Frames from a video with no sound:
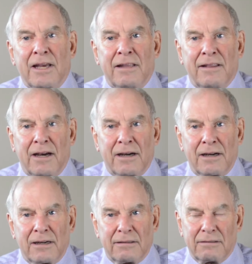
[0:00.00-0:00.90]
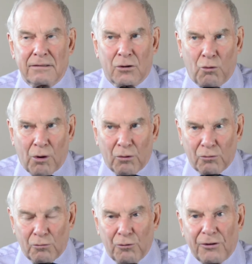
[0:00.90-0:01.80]
the,
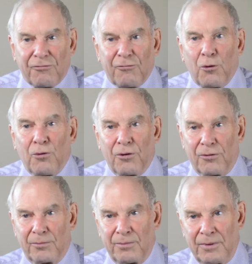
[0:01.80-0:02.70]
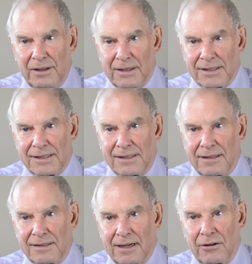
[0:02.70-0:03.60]
quote, reform that
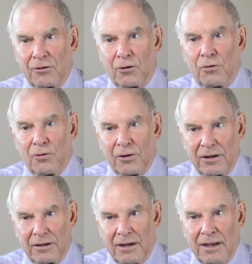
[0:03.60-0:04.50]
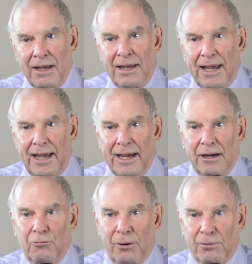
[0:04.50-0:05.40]
Senator Cornyn
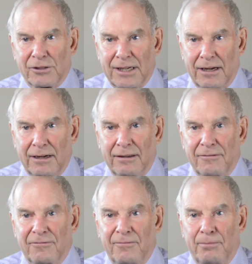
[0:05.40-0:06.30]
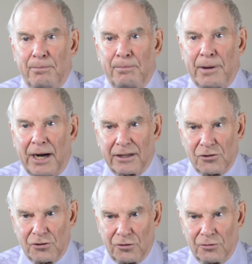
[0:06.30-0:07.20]
and Representative
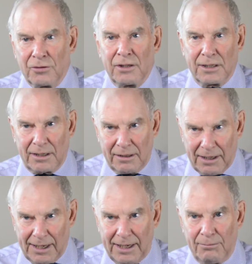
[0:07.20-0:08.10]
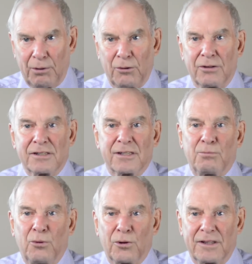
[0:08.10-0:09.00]
Pottinger, they both
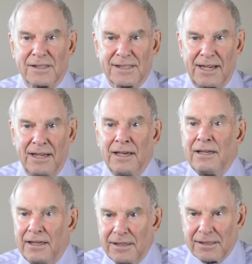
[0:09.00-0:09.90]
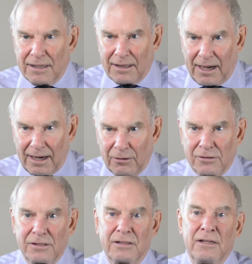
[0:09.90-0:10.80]
support the same. He's in the
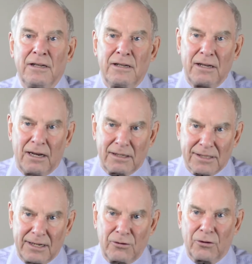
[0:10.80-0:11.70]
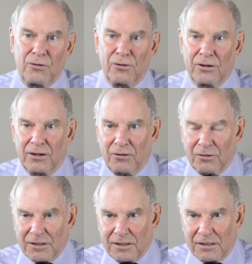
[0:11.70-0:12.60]
House, Senator Cornyn, of
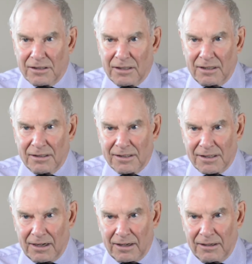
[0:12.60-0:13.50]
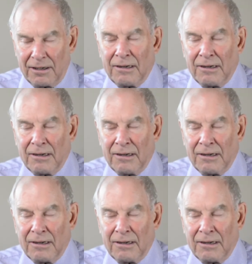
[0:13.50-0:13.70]
course, is in the Senate,